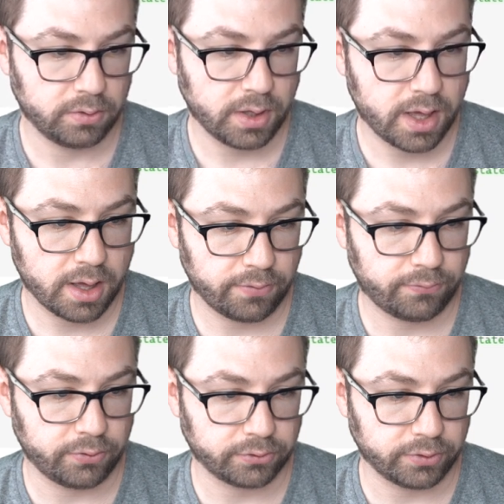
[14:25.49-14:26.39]
Yeah,
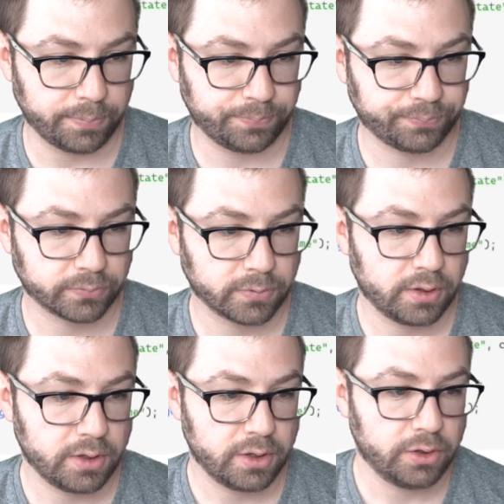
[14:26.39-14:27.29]
first name.
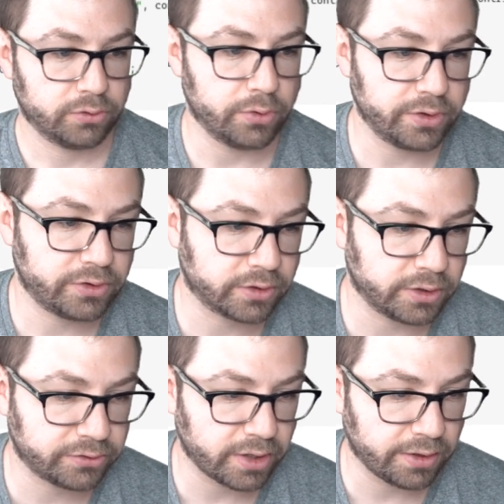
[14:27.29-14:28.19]
So this is
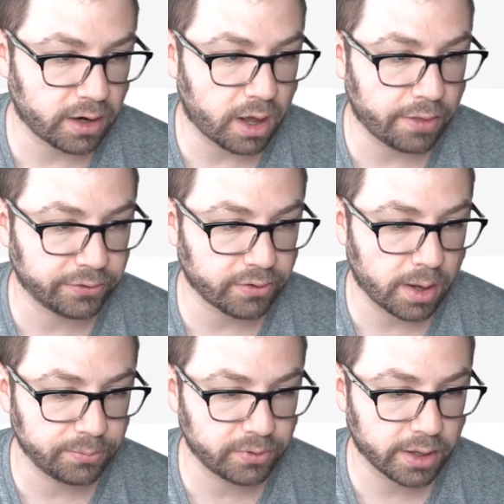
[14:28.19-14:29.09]
gonna say that on this
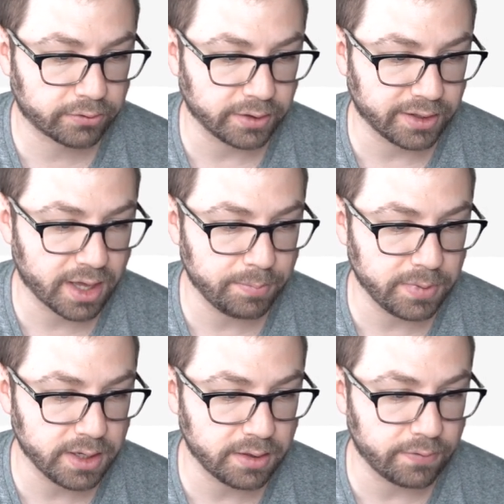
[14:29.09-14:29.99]
object, get
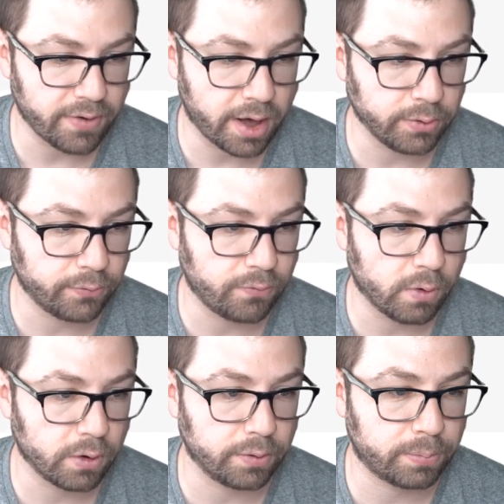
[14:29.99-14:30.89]
me the value
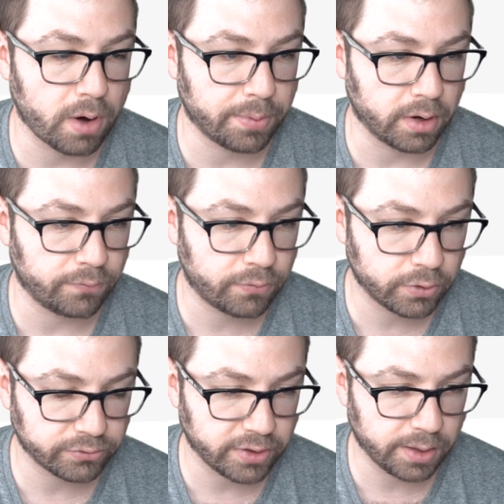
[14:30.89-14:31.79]
for the property on
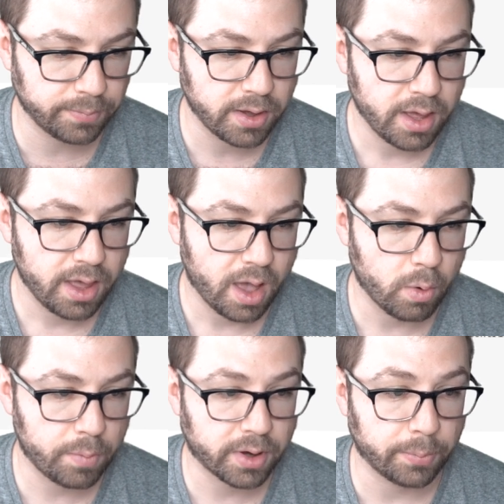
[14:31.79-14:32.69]
first name. And
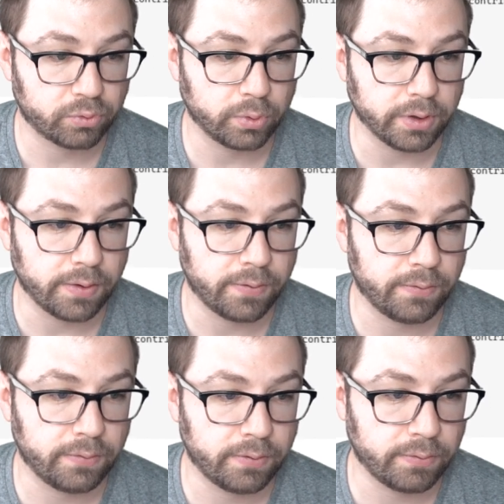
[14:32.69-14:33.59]
where it becomes really
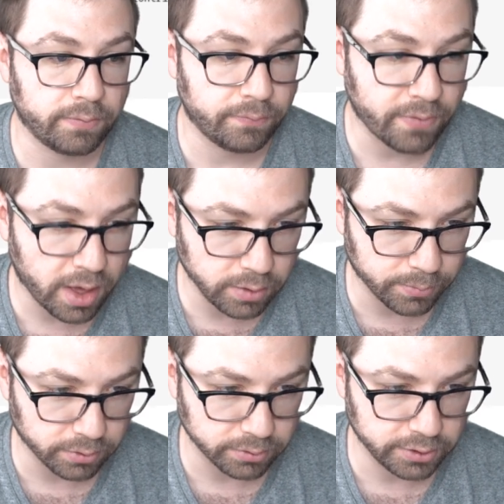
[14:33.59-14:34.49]

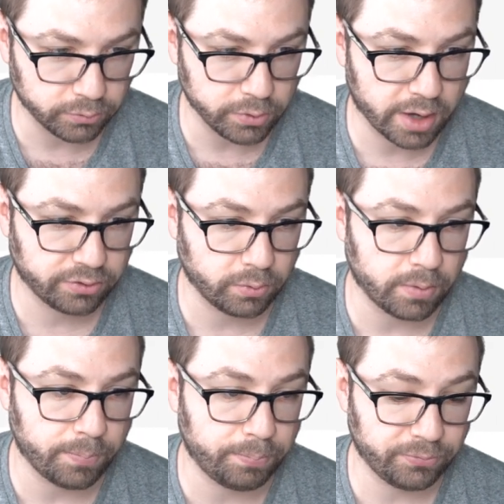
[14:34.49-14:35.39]
valuable is when you actually
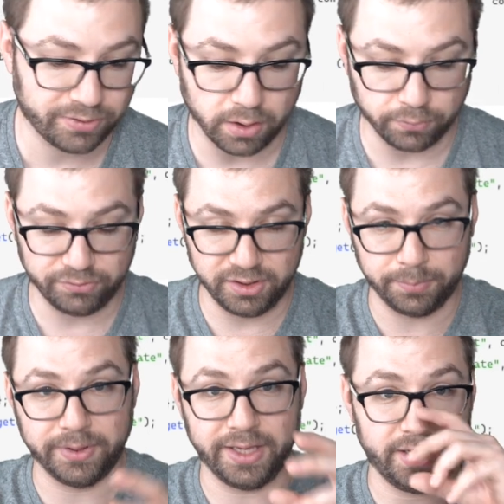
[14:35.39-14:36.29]
wanna delve
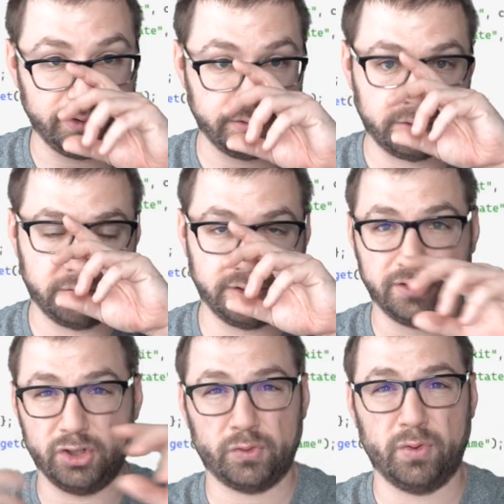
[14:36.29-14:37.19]
deeply in. This
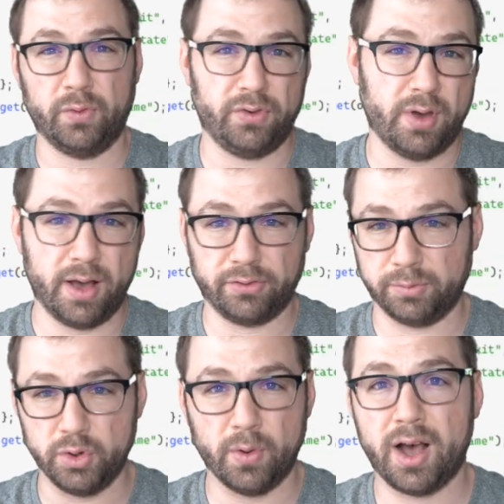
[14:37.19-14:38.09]
is useful if you have
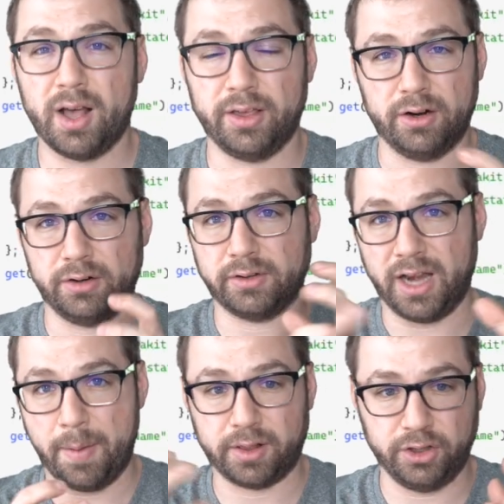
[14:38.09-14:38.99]
some UI that you're
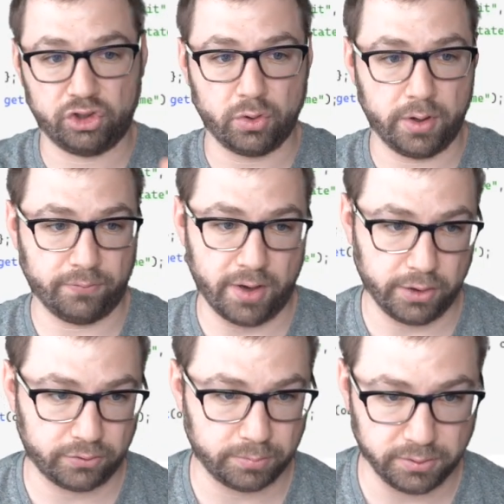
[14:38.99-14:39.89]
dynamically showing
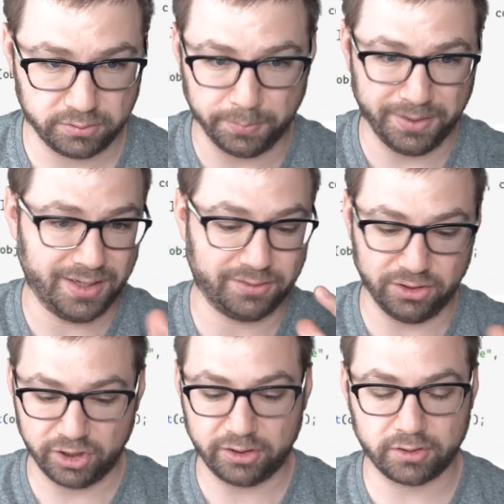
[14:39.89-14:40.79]
values from a deeply
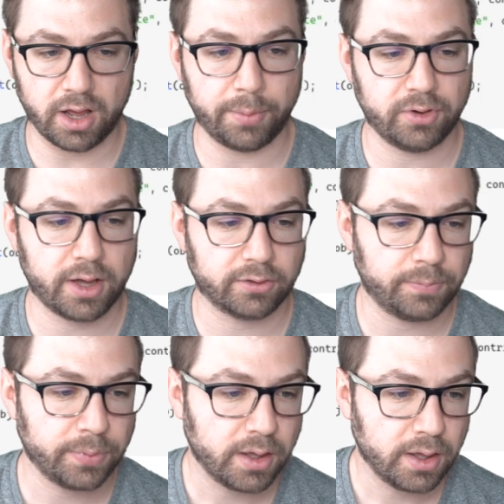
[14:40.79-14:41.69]
nested JSON object.
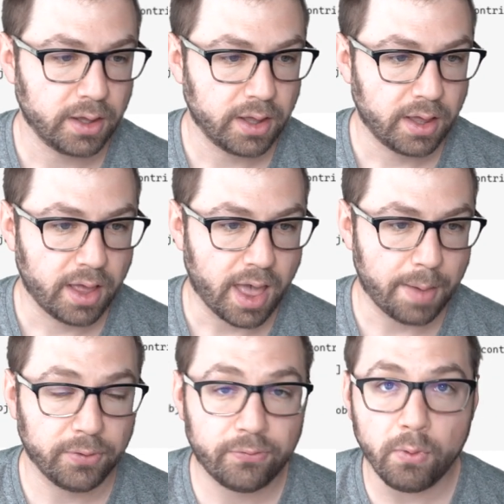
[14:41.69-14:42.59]

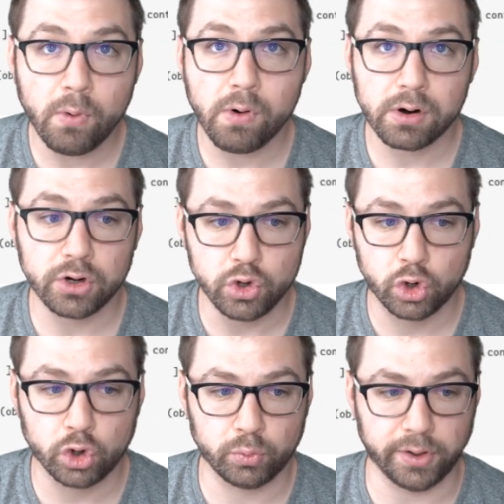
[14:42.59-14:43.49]
And before you
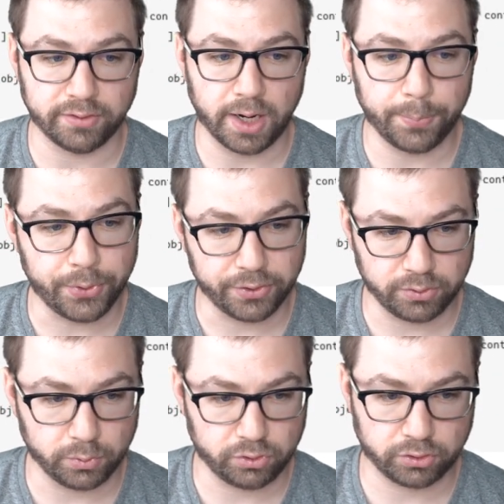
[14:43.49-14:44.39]
couldn't really type this,
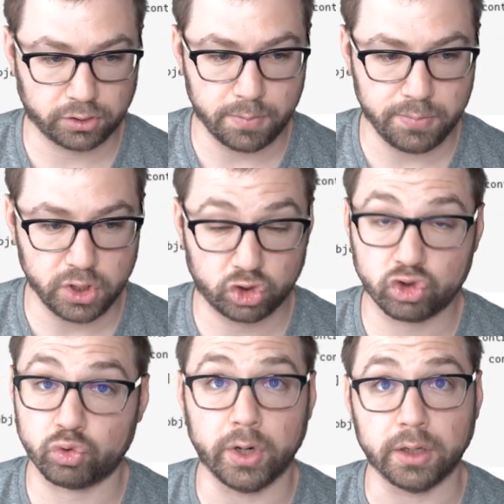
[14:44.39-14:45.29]
it was just gonna be a
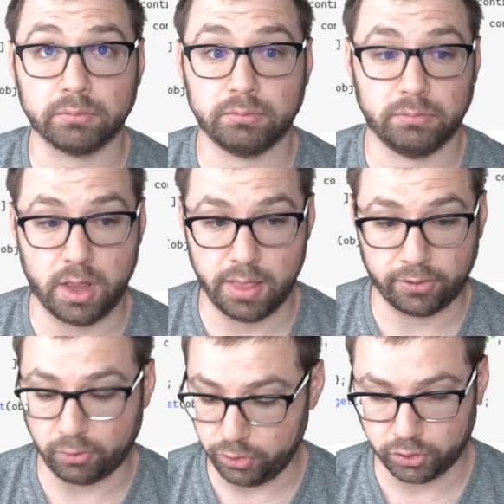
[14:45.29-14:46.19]
string and
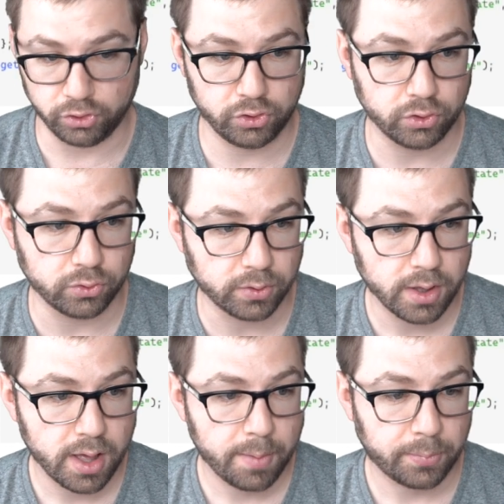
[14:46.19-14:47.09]
that's all you could do.
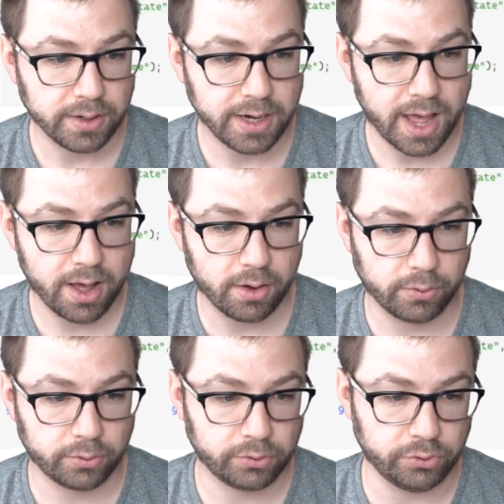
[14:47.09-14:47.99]
But
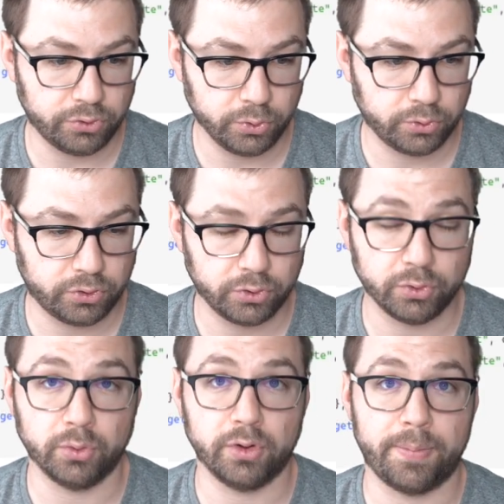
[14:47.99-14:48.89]
now, due
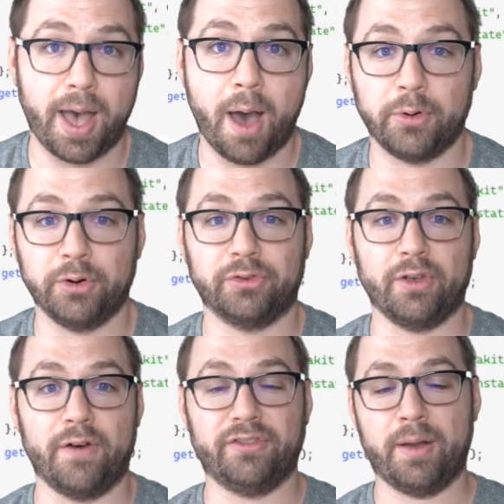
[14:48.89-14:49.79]
to the powers
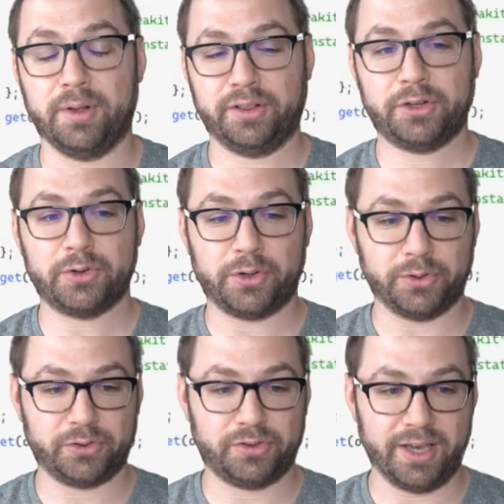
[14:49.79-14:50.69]
of template
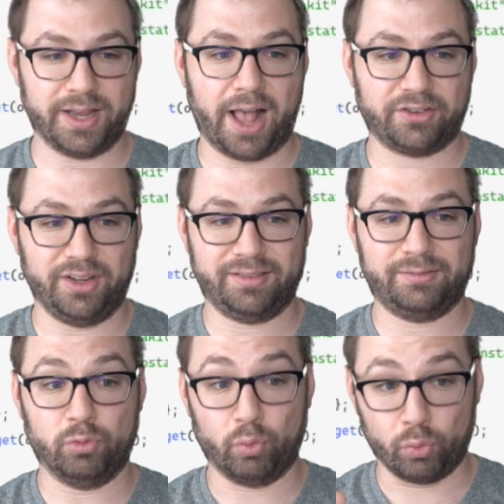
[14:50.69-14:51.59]
literals, it can actually
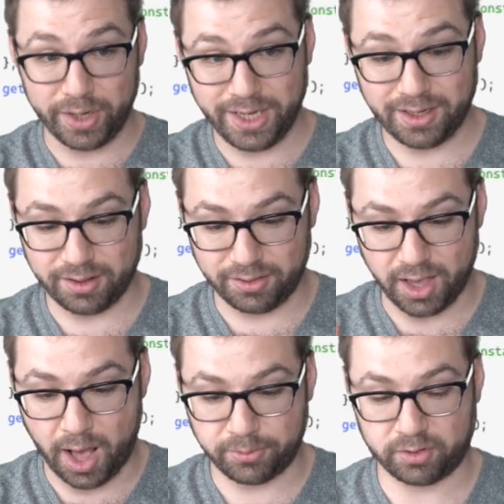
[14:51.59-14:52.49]
read the
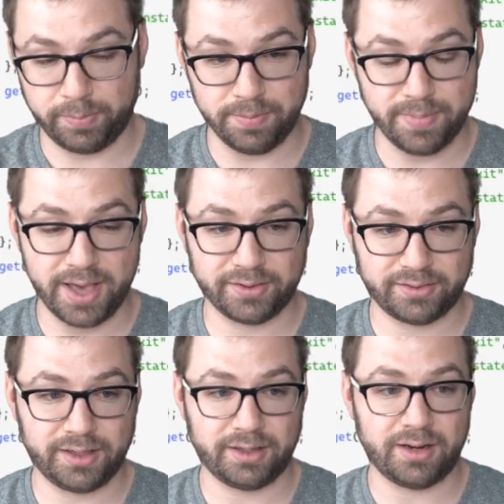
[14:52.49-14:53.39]
object being passed
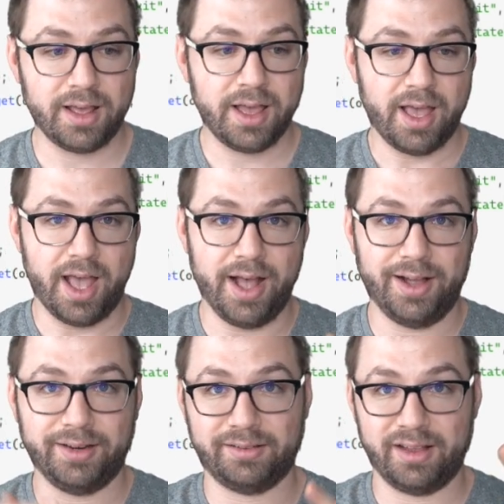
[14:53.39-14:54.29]
in
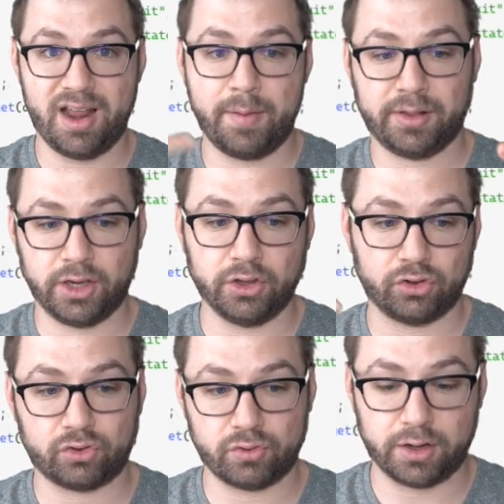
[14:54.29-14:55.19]
and dynamically
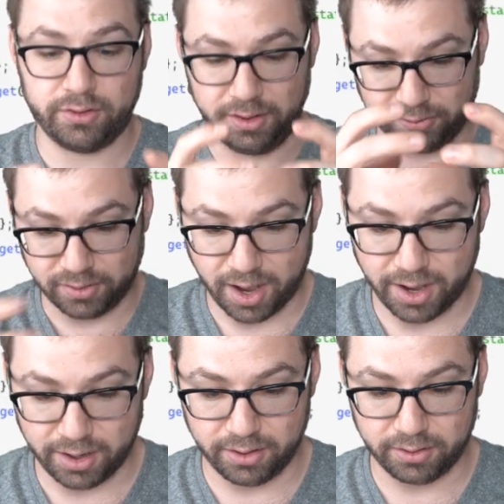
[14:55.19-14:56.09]
construct the
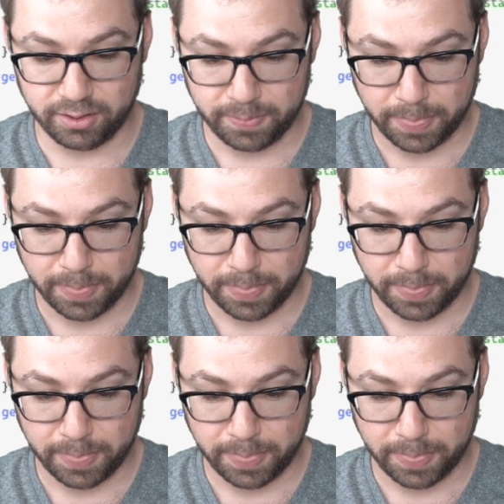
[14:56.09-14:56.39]
entire